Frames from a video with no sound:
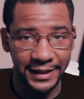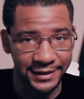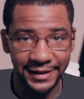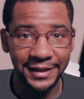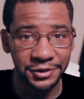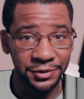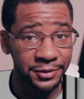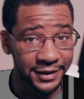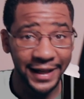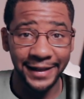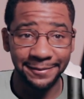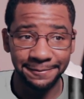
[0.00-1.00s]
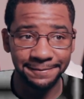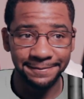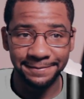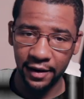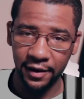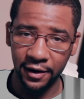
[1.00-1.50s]
It's a digital slate.
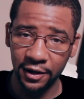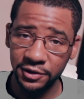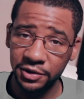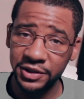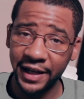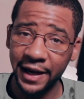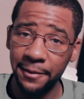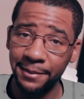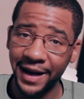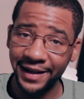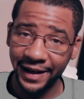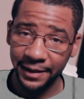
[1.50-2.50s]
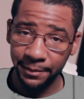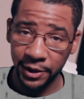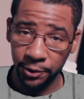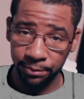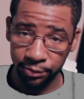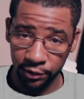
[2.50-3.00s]
Also check out My Light
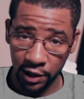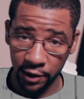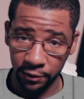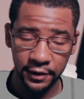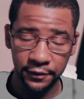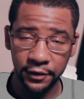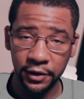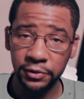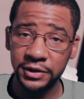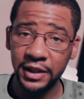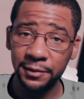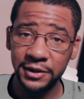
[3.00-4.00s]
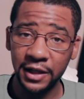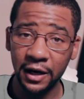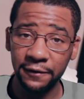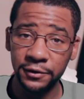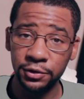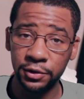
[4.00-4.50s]
Meter Pro. For those
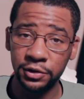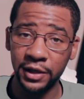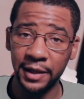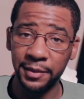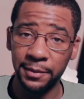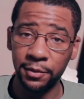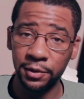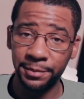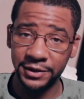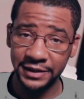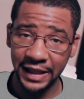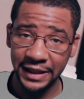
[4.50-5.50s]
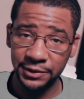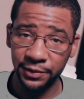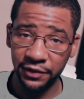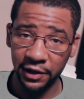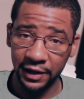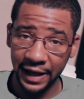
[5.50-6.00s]
cinematographers who are trying to be more precise
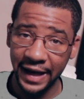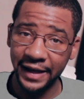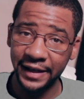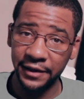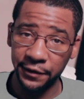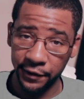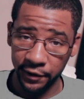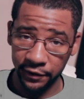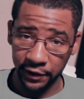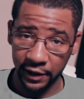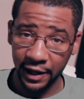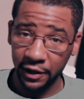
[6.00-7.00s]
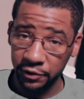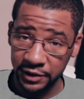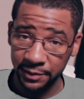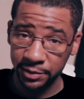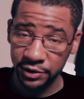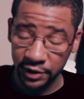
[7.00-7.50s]
with their lighting and their color
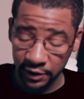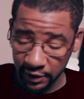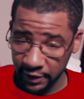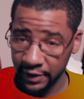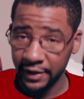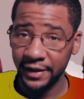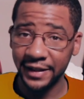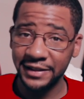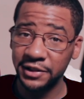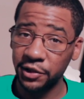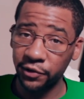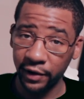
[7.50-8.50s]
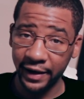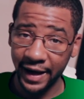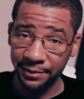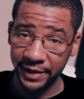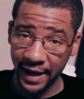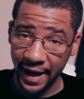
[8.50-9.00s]
temperature, this is a great
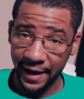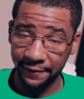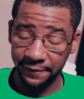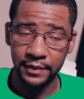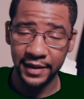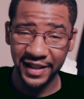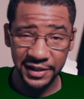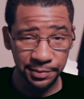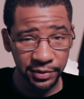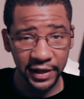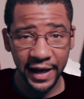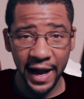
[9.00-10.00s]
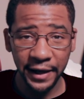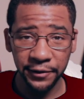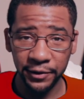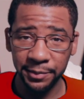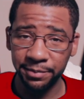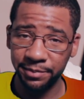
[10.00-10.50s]
app to have. It's pretty
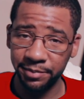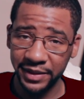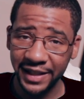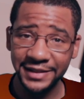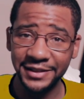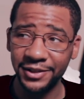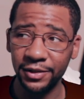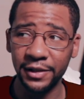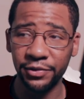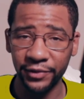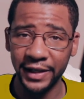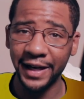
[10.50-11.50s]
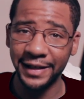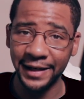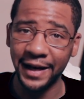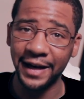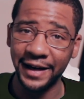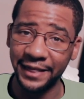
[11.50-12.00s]
accurate, plus it's only
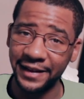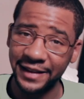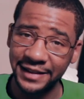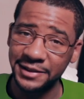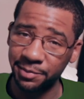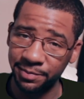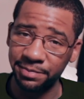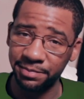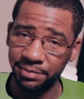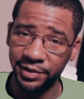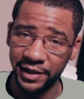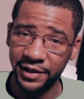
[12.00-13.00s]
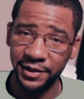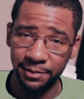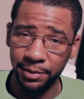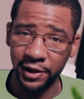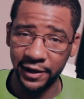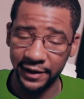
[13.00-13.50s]
$3.99. I think that's a pretty
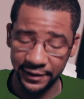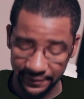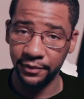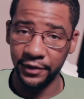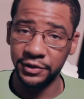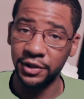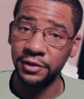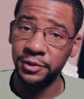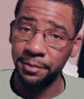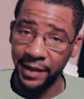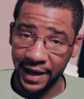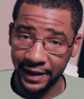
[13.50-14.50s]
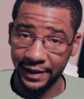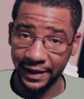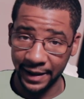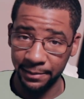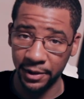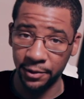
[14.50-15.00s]
good bargain. There's also Pocket
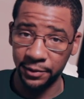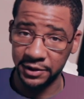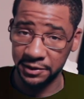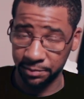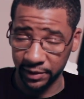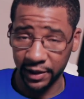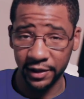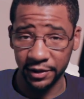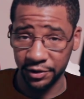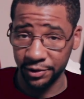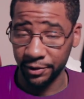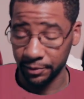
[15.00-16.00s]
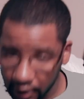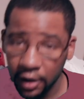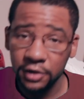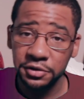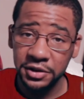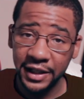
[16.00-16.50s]
Light Meter, which is pretty good too.
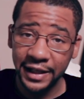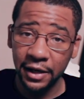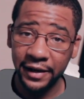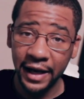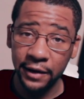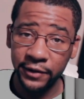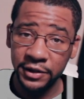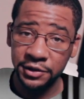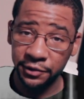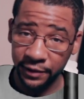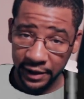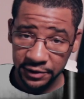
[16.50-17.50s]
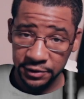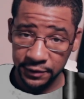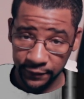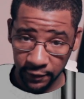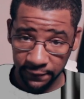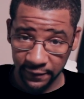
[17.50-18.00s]
Also check out Cadridge Director's
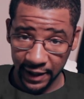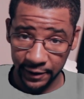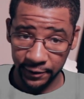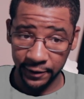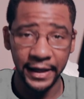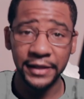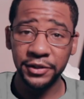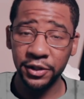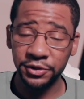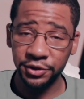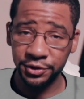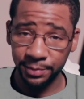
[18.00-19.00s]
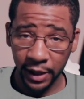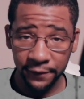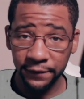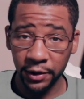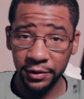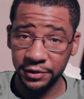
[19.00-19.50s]
Viewfinder. It turns your
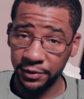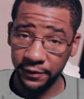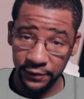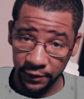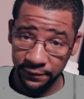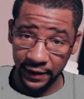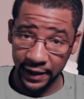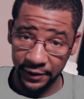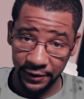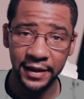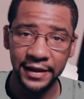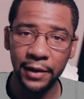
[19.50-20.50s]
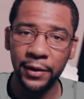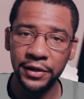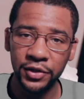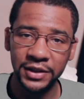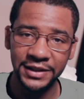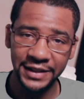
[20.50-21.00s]
smartphone into a viewfinder. That way
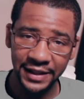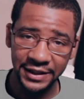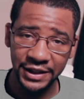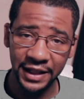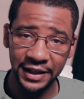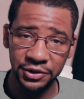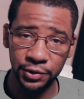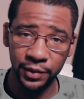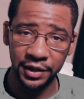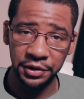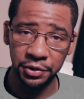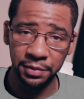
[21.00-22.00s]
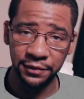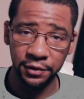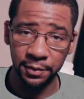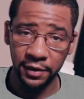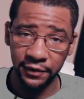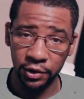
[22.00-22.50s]
you can see the shot that you want to do
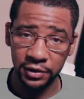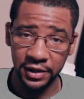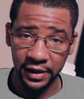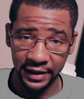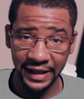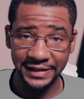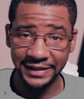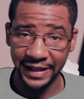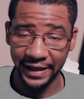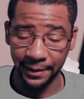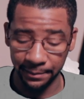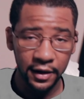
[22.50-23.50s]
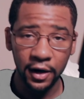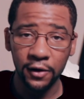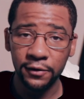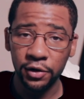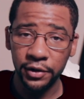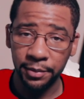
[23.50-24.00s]
before moving on to the next setup.
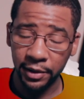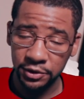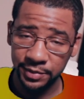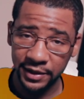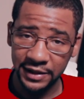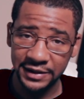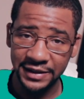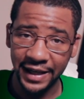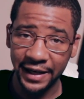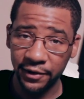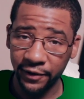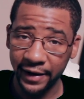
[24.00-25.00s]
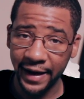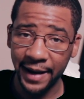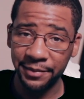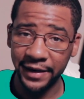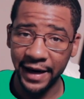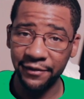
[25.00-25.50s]
Over on the post-production side, a great
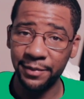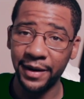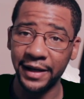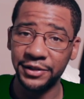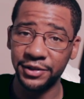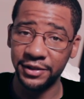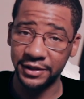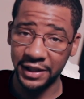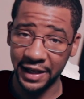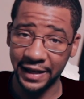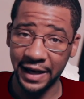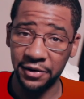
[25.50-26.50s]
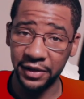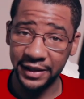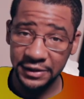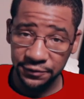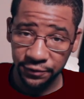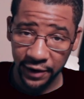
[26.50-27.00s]
app that everybody should check out
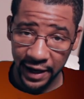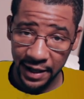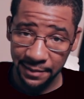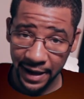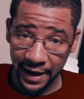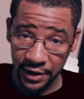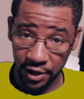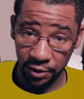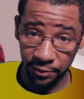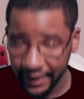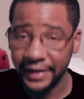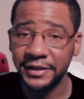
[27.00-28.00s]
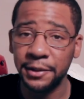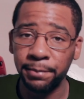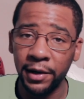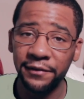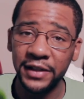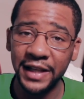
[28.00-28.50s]
is Frame.io. It's the
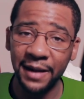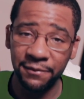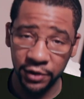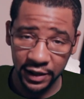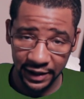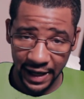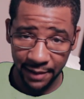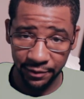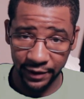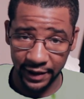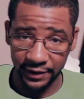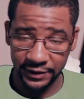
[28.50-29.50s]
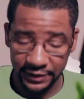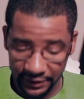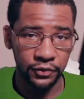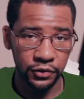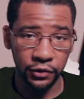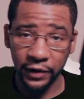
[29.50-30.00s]
perfect app for collaborators.
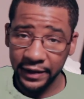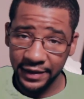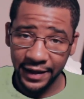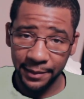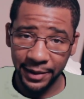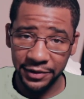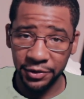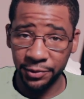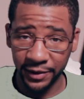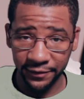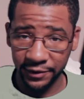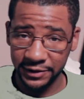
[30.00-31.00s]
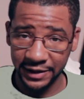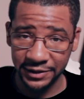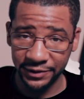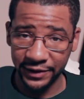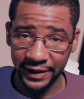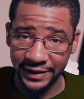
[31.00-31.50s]
The great thing about the 21st
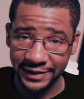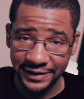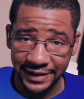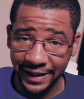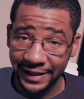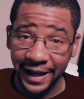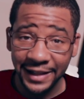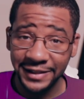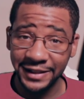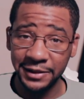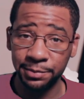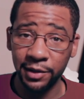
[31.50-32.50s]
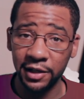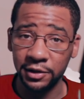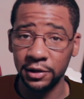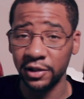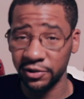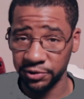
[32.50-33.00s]
century is technology has brought
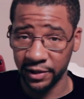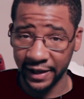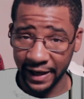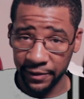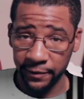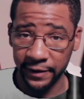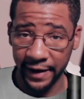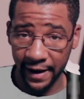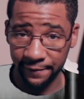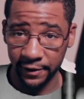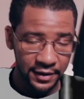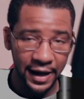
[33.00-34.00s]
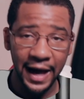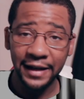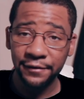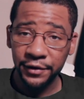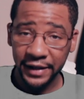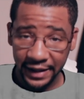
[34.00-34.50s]
us closer together than ever. I
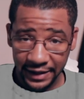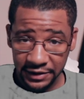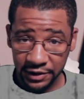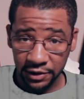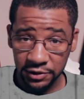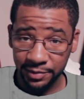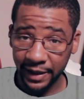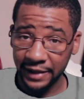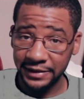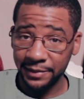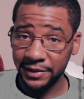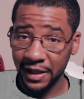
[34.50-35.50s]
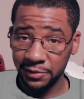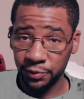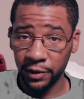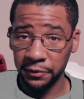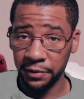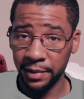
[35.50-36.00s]
live on the East Coast, but I
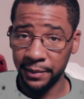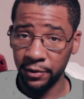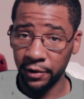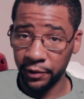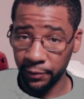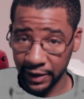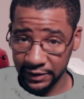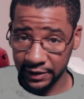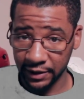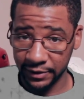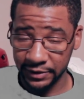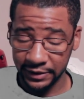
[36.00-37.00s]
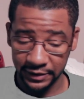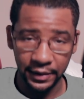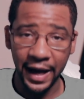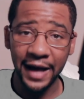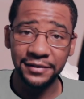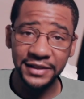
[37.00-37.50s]
sometimes work with people on the West Coast.
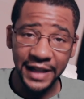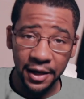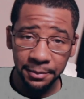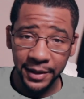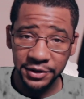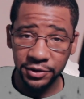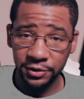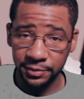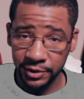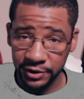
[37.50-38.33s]
I have sound mixers,